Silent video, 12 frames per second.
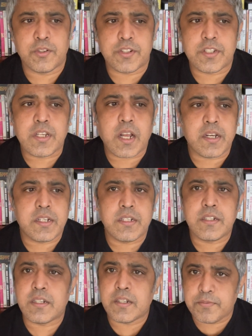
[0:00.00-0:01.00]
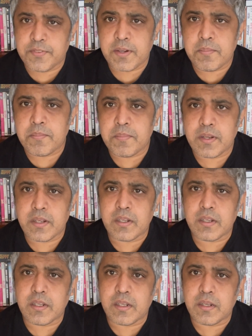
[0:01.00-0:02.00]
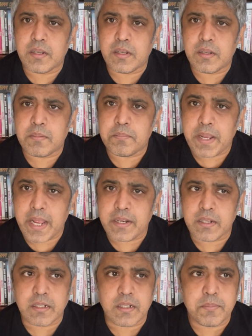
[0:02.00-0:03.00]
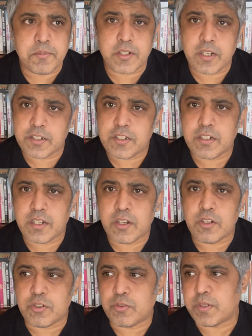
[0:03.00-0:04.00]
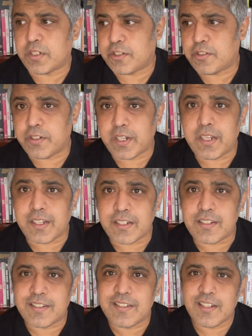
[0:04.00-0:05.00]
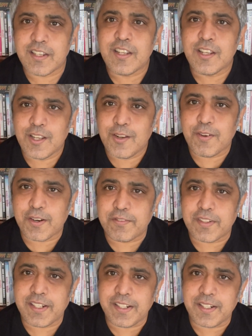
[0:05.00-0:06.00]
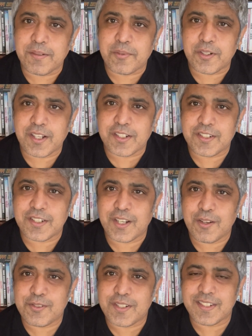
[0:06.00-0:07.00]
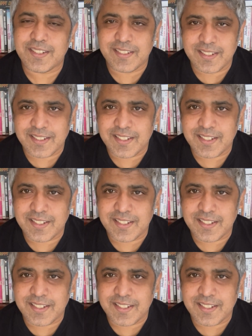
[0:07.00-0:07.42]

started a film banner, a production house, which today is one of the leading production houses